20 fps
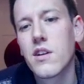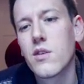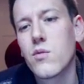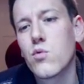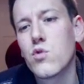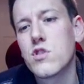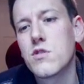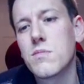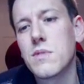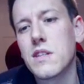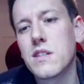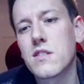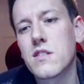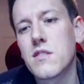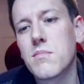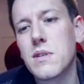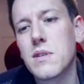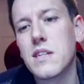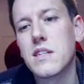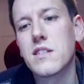which means
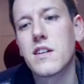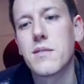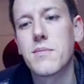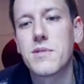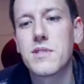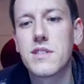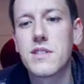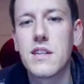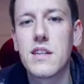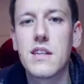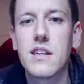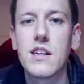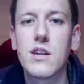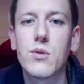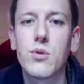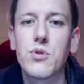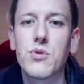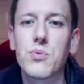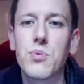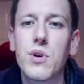that B times C
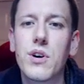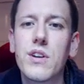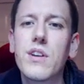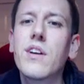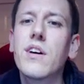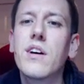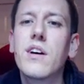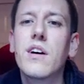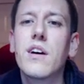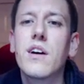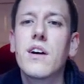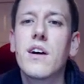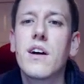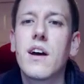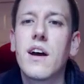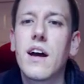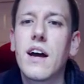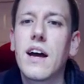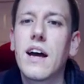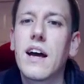equals one.
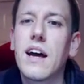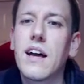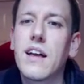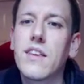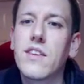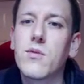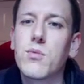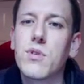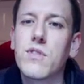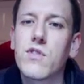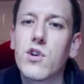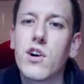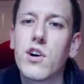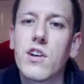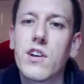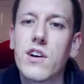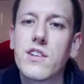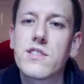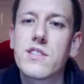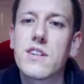And we've got
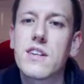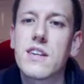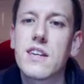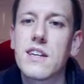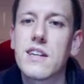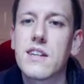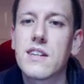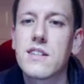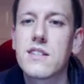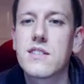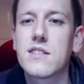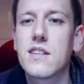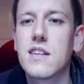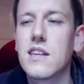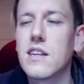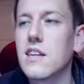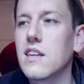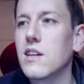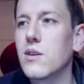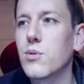an answer here, C
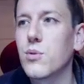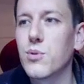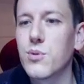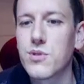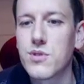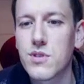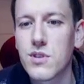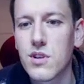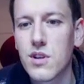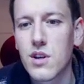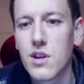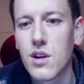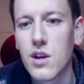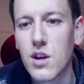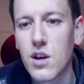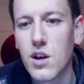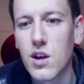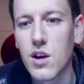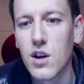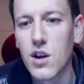equals
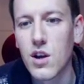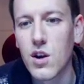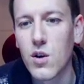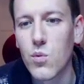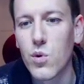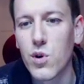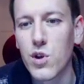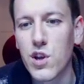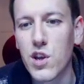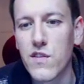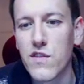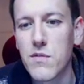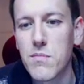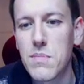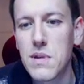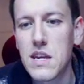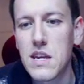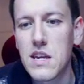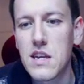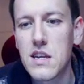uh, one over
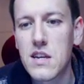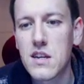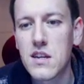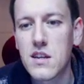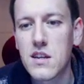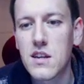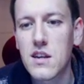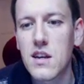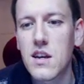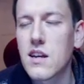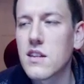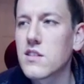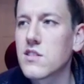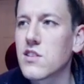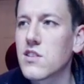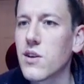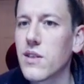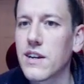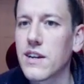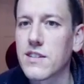B, and
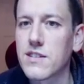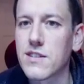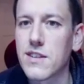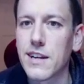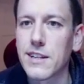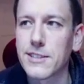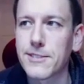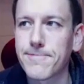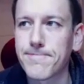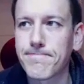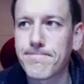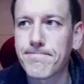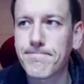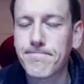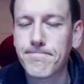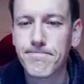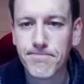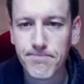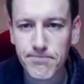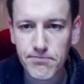so that's that.
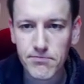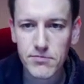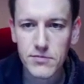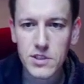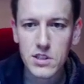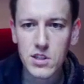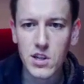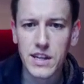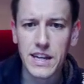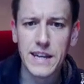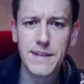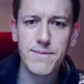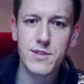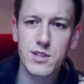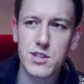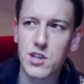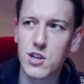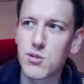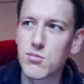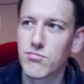Okay,
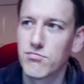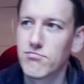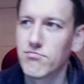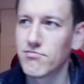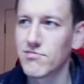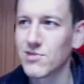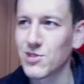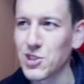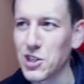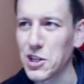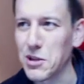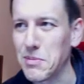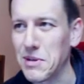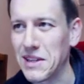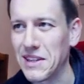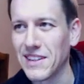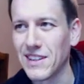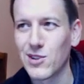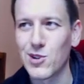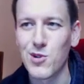so got to
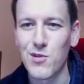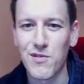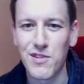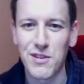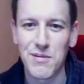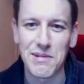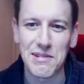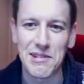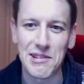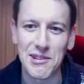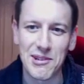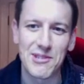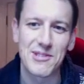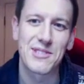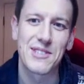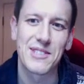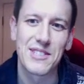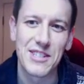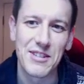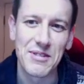be confident with logs
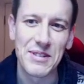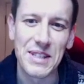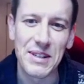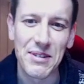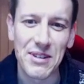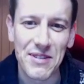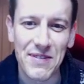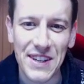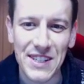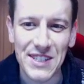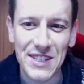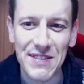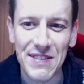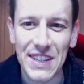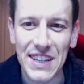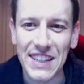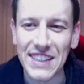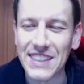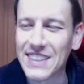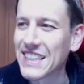to deal with that
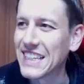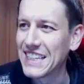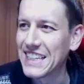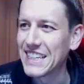ineffectively, effectively and